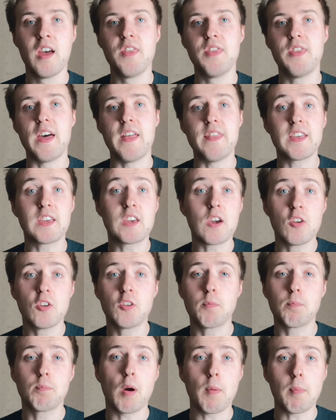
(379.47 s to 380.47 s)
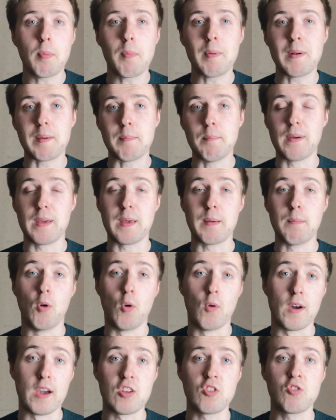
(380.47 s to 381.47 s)
then they're going to probably be
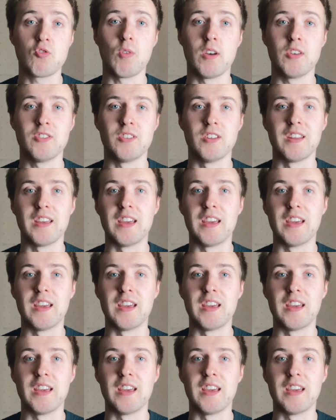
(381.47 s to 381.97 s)
more interested